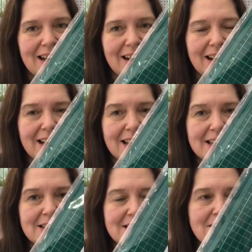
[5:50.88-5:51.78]

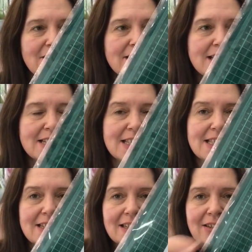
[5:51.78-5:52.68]
I saw
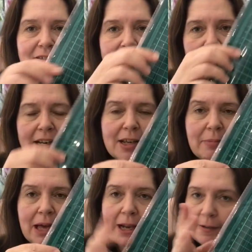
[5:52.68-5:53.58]
this little cutting
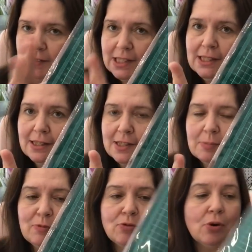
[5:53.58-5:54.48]
mat. I've seen these
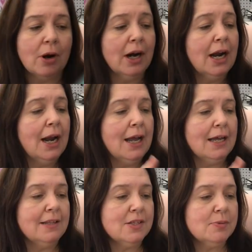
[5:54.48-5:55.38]
before.
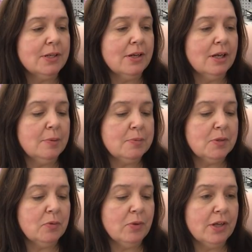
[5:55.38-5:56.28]
And this one comes
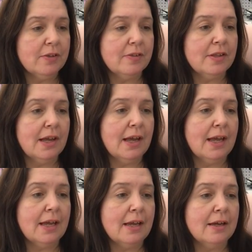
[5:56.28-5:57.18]
with
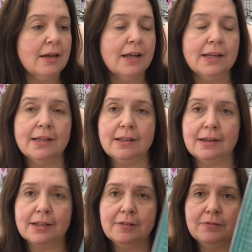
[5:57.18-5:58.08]
a cutting
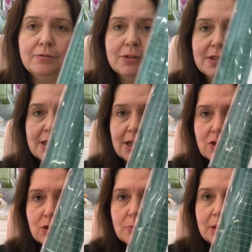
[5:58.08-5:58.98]
knife with
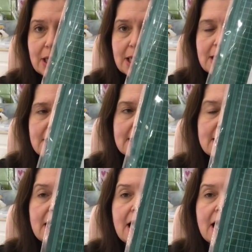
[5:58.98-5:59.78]
extra blades.